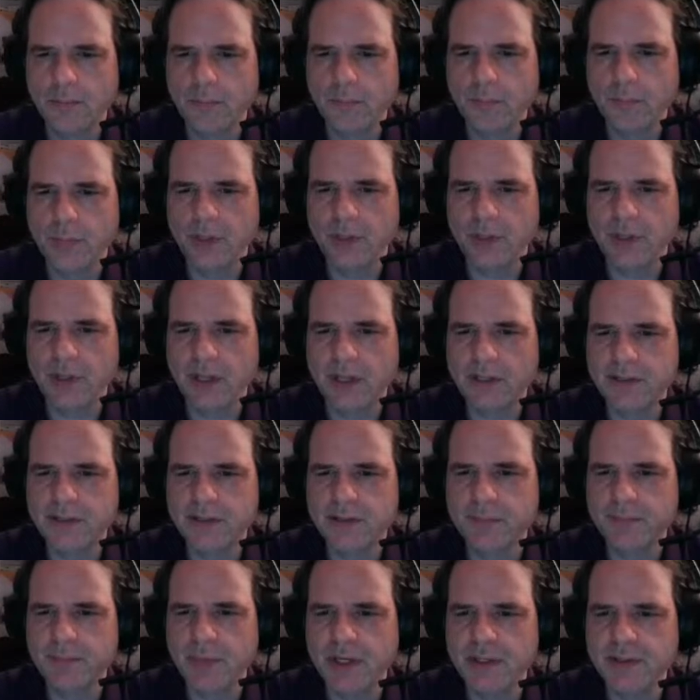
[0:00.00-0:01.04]
But that's
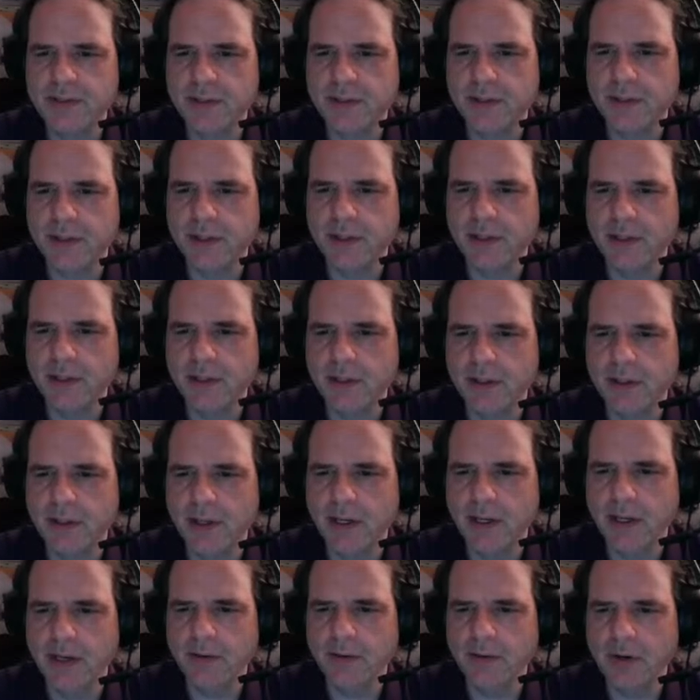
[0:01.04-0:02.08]
basically
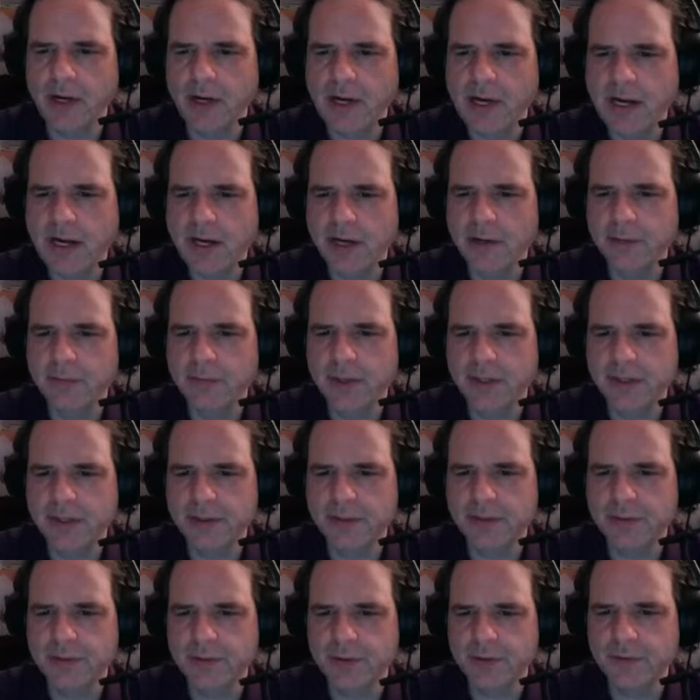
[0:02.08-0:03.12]
a higher
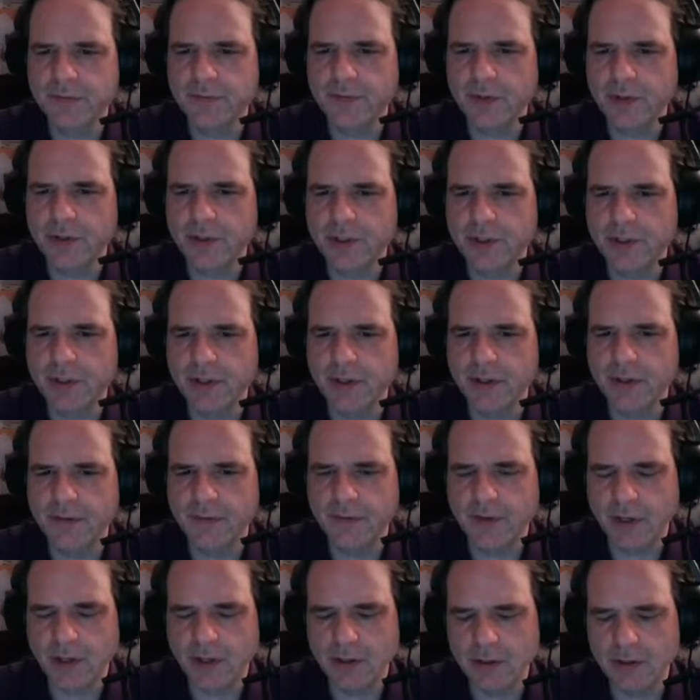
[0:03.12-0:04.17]
resolution version of
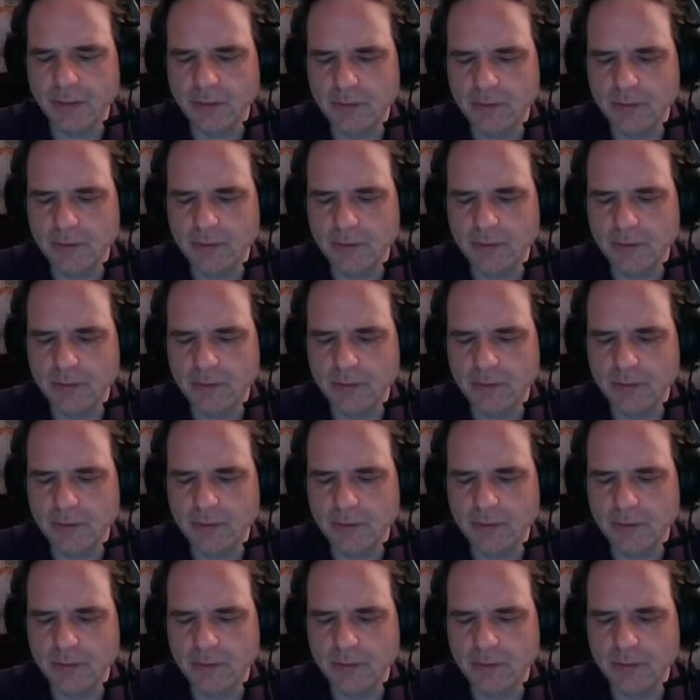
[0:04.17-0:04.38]
our